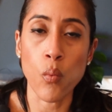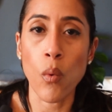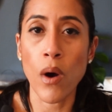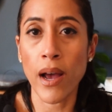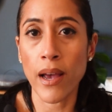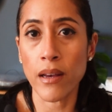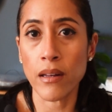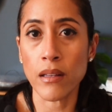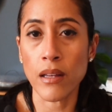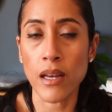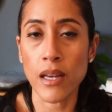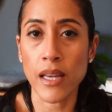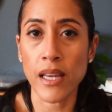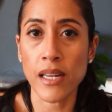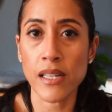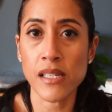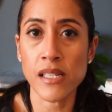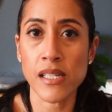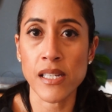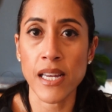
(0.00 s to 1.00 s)
while a
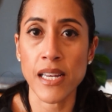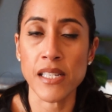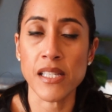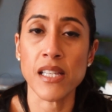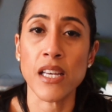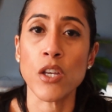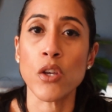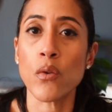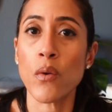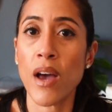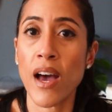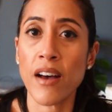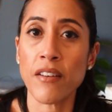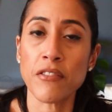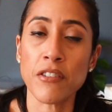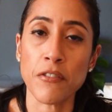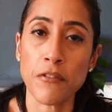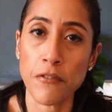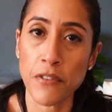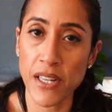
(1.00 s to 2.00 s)
guest stays that you
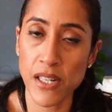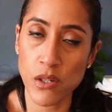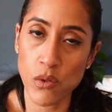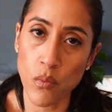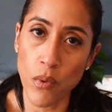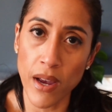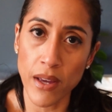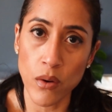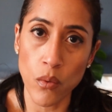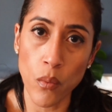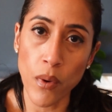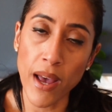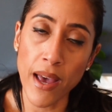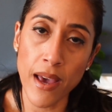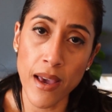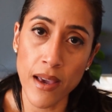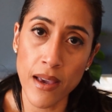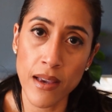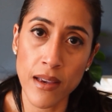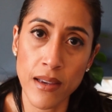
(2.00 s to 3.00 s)
have to fix right
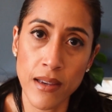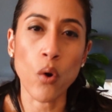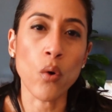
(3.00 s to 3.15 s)
away?